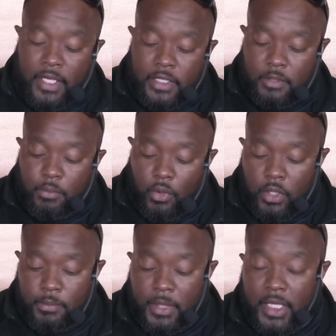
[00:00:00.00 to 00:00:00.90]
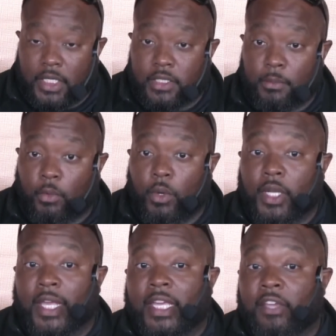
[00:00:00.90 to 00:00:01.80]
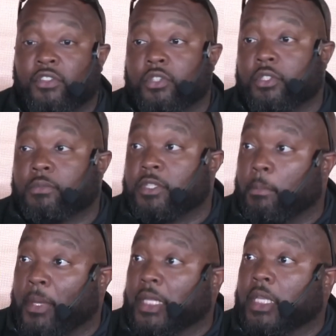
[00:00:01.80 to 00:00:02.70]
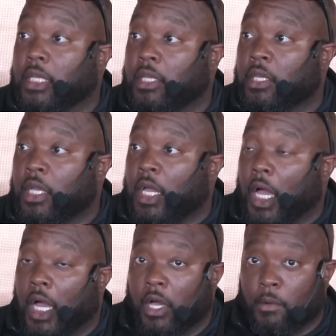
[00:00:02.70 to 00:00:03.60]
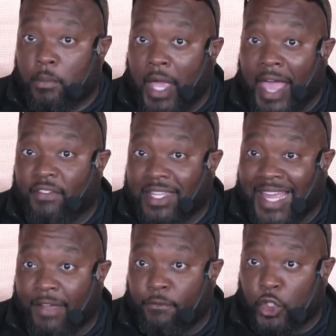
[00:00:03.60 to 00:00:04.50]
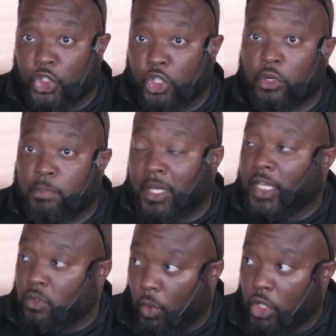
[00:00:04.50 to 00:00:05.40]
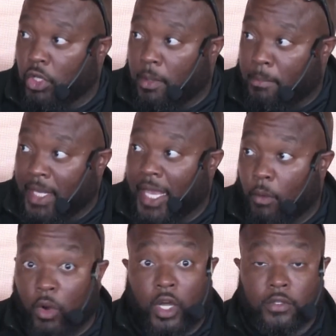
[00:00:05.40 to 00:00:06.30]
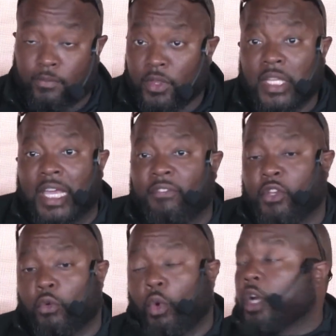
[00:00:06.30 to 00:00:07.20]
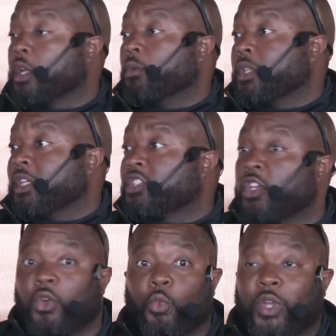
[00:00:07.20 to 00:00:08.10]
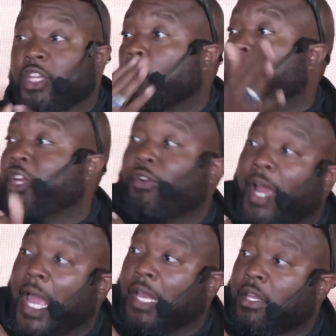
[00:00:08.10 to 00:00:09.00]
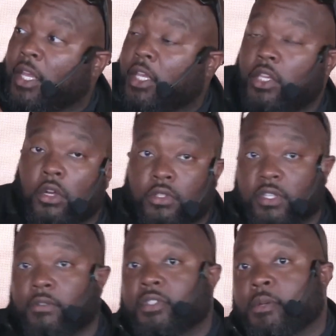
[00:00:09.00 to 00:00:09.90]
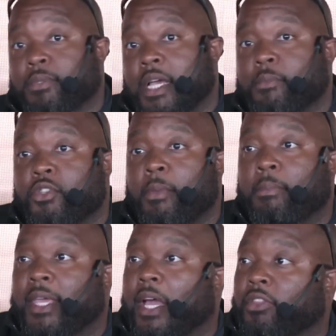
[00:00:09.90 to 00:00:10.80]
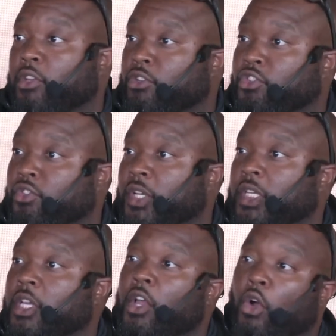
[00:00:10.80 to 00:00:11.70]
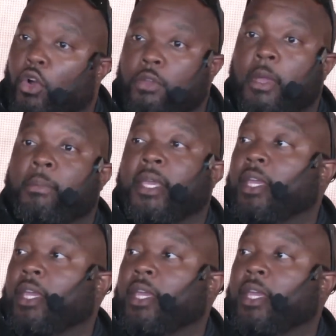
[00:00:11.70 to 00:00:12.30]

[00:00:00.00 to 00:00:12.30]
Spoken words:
important because, number one, it gives you some stability. Having that for sure place where you can be at, where if you're working with us, we know where you're at. You know, sometimes you may be out there on the street, or you may be